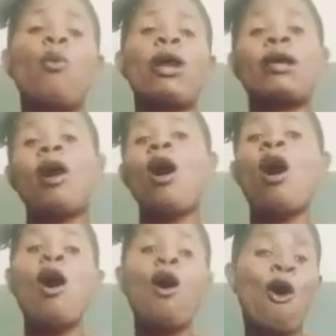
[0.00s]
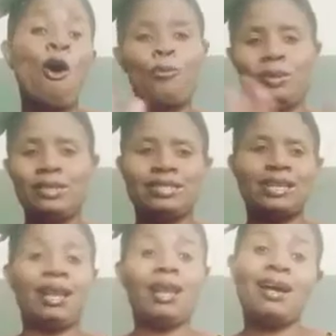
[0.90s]
When all hope is
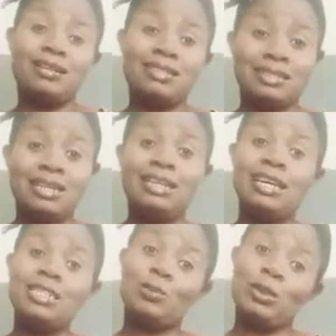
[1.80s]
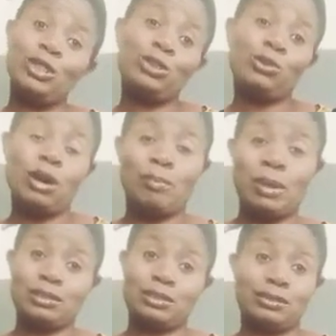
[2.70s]
lost in a spiritual
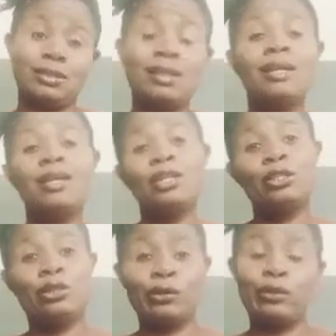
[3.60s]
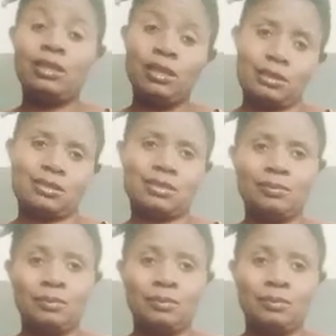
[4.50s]
battle, do this.